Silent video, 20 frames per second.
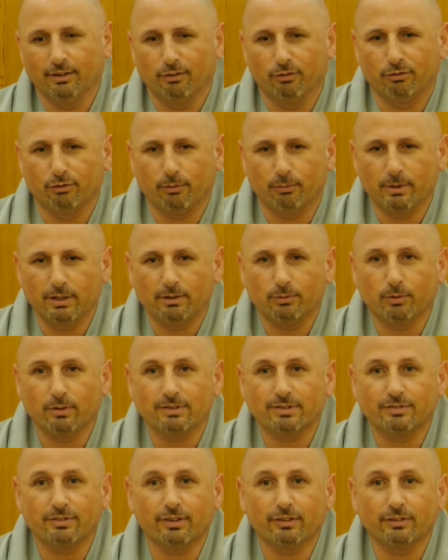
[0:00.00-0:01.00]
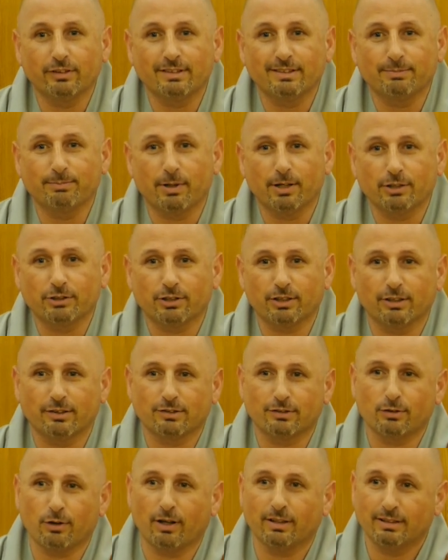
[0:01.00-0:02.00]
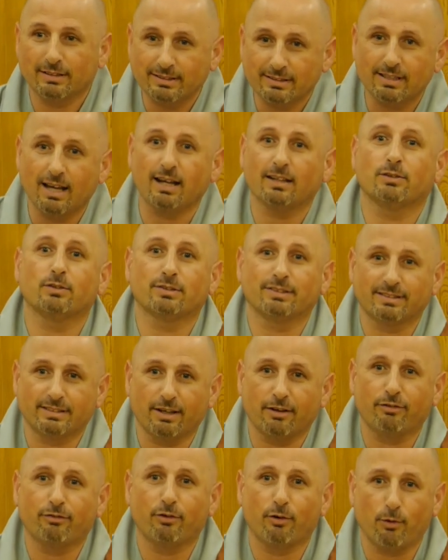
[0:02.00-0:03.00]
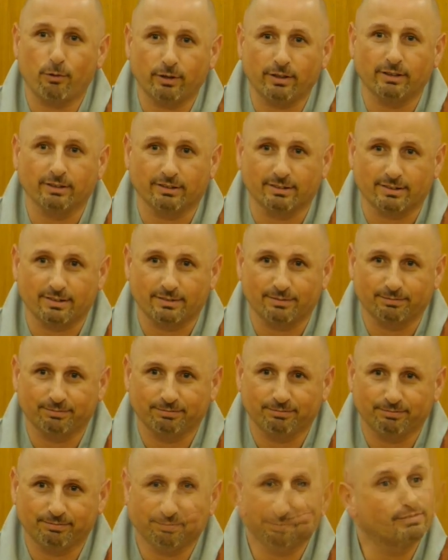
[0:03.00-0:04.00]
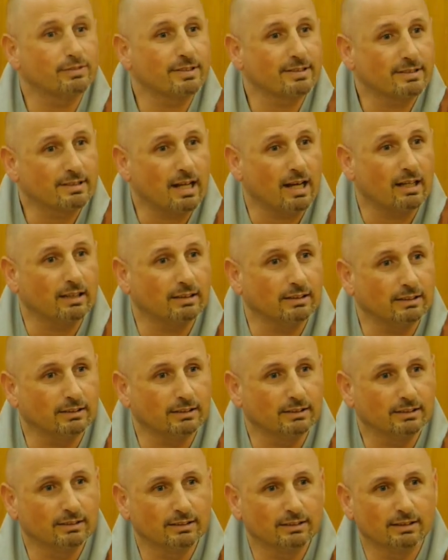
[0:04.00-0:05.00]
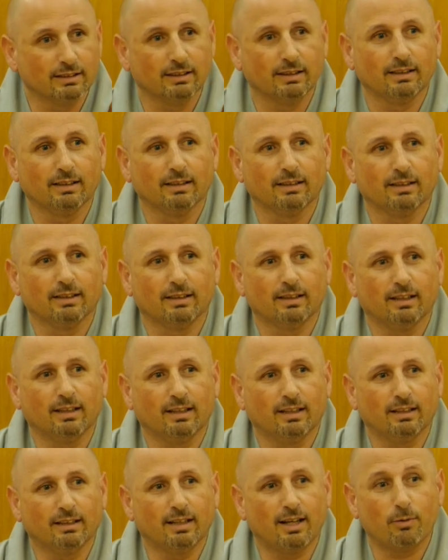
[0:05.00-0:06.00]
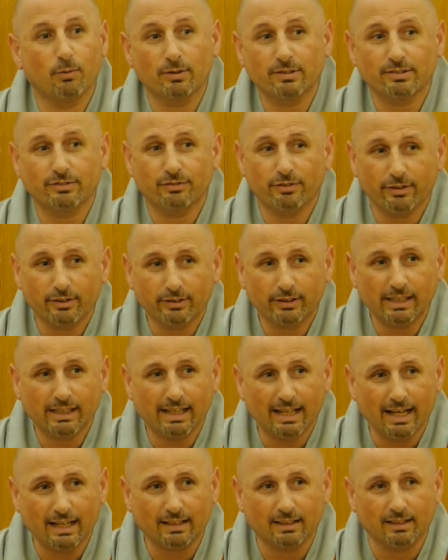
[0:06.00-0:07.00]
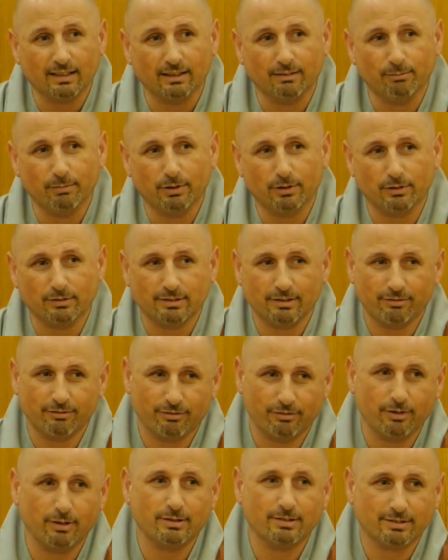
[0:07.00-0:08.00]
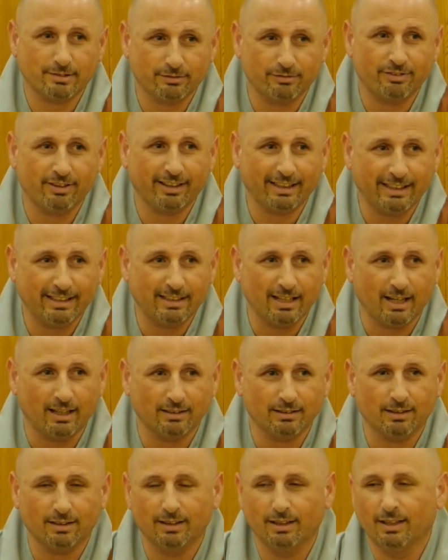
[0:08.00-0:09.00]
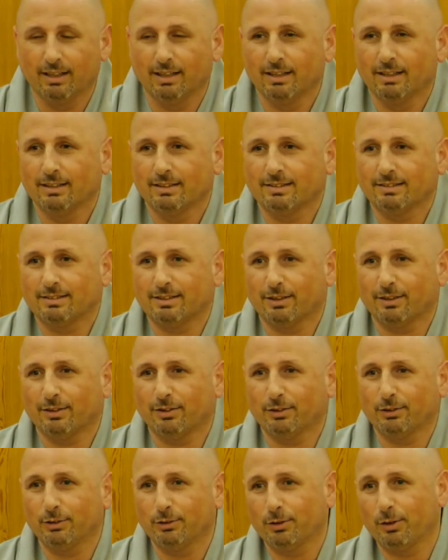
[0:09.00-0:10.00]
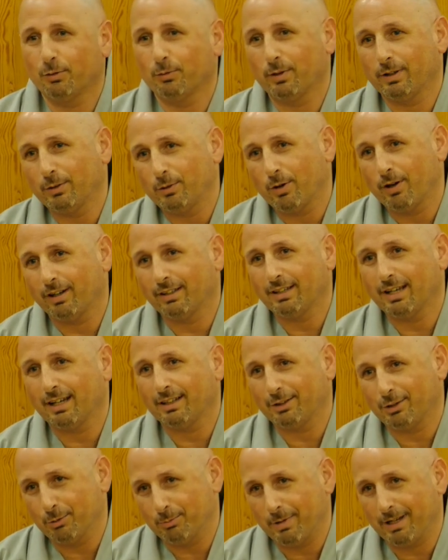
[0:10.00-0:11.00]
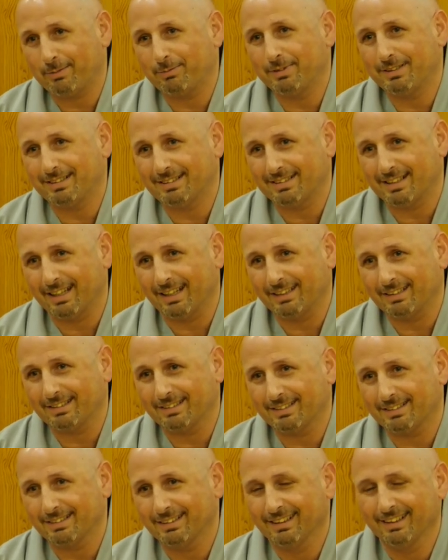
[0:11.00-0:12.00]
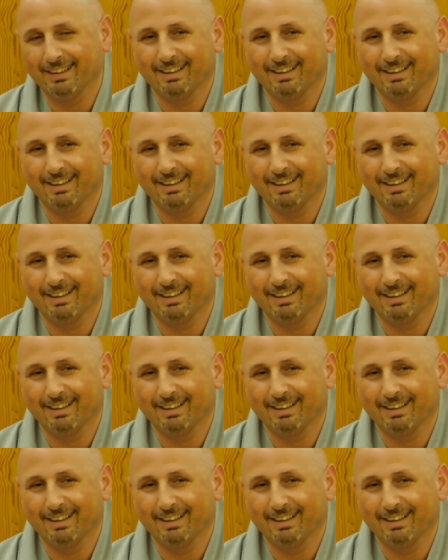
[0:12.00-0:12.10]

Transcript: For me, it was very special, so I decided to stay four years to study. And I was very lucky because I was very young. So, you know, when you are young, you make mistakes.